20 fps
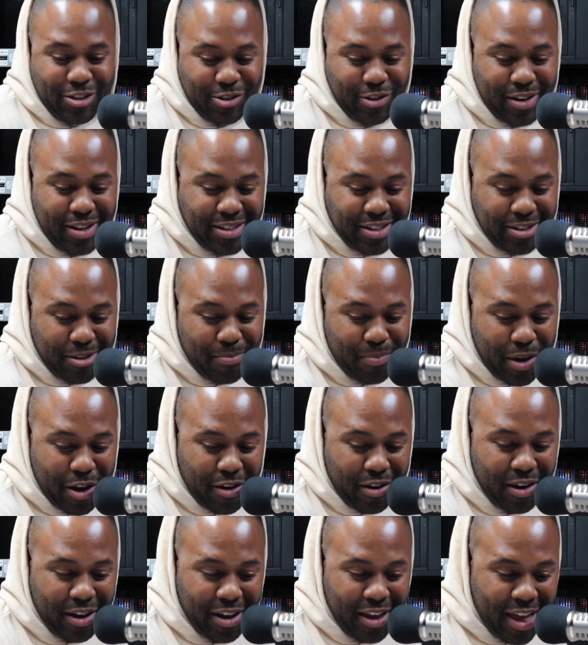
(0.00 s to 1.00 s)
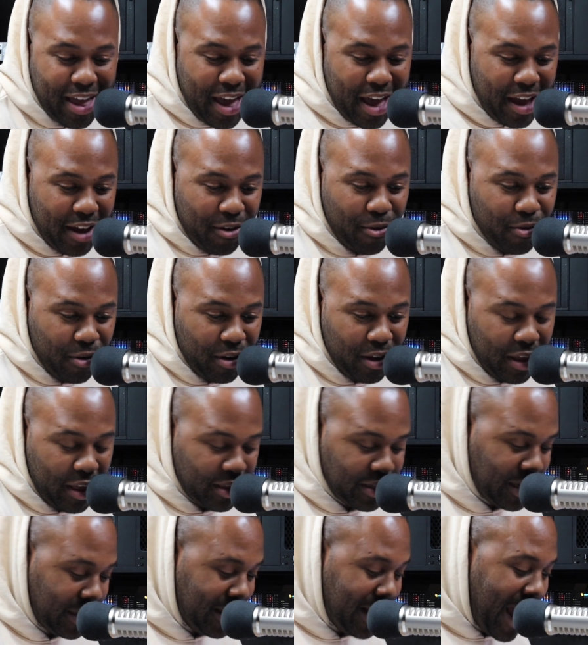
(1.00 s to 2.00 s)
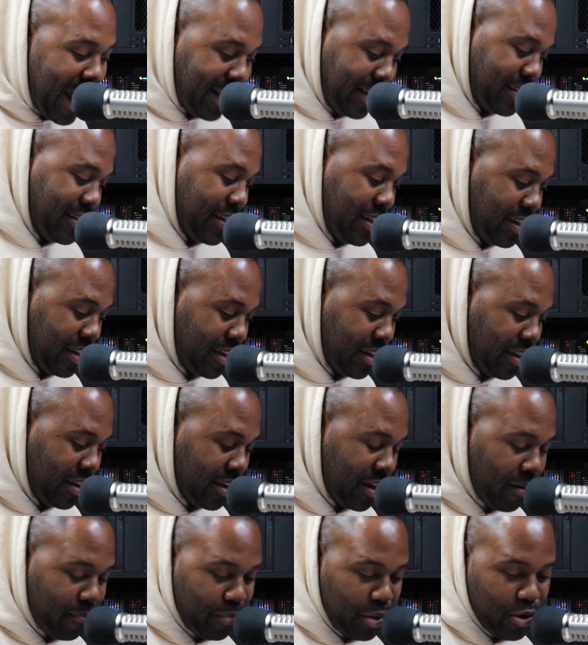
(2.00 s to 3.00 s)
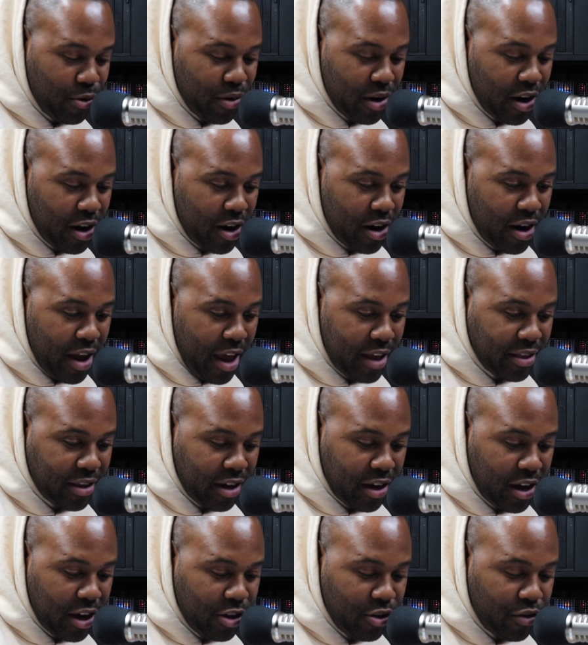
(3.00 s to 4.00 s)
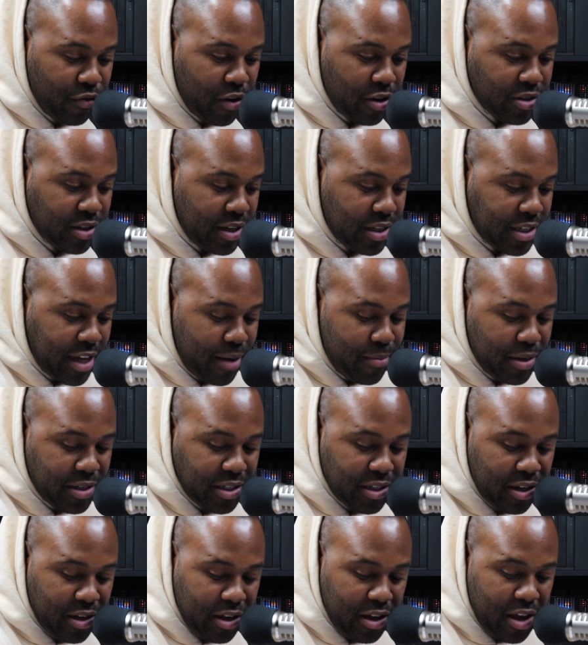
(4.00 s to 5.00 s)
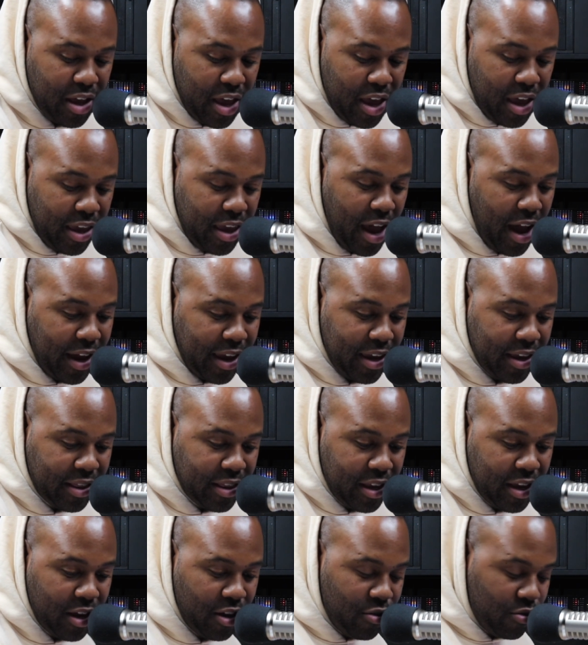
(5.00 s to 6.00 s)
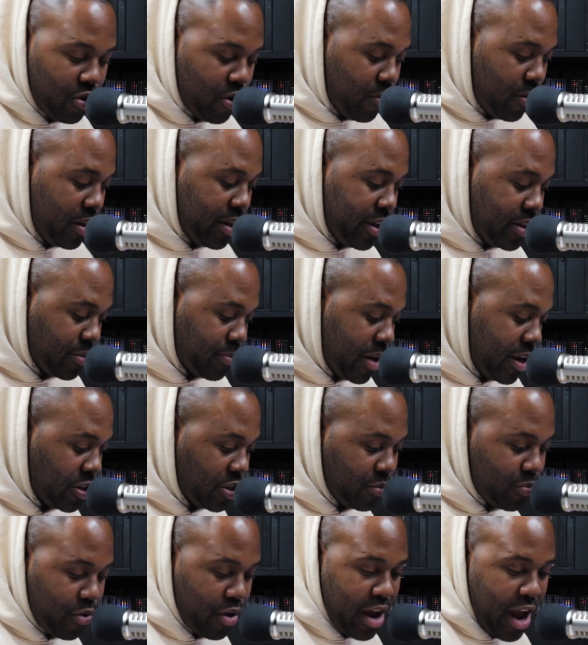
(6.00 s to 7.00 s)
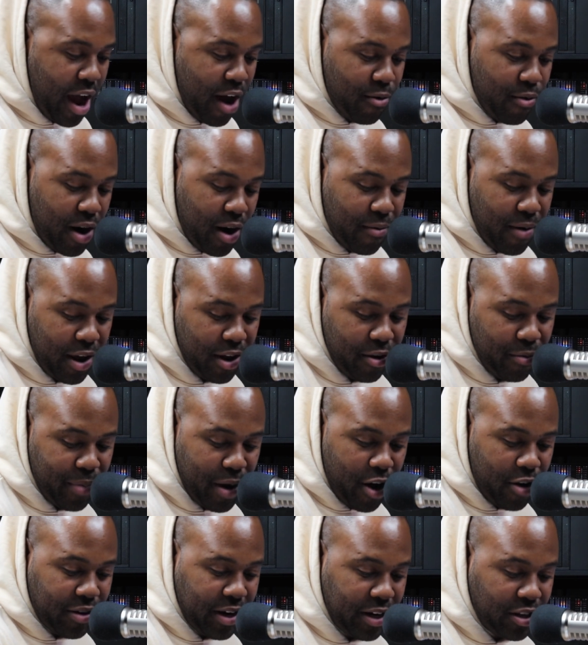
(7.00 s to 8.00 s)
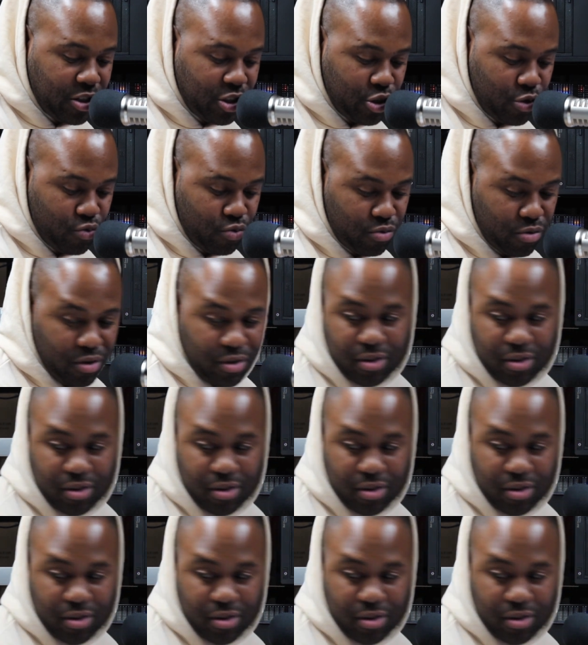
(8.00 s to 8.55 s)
Dreezy in the building tonight. Young Blue and her at the Universal Entertainment Center. Y'all get there. You know what it is, man. It's your boy HotRod right here on Power 92.